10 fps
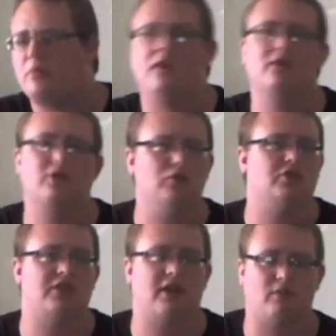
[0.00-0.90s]
but you'll
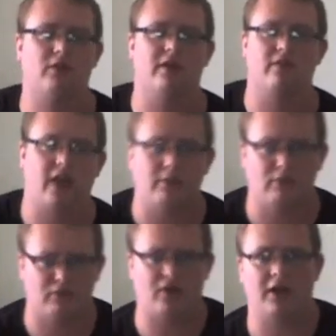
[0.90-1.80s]
just have to play the game
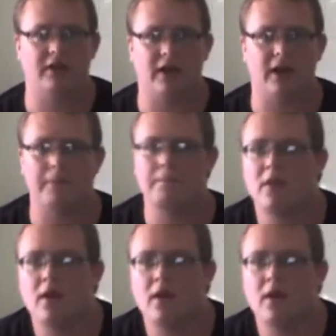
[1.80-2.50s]
to find out.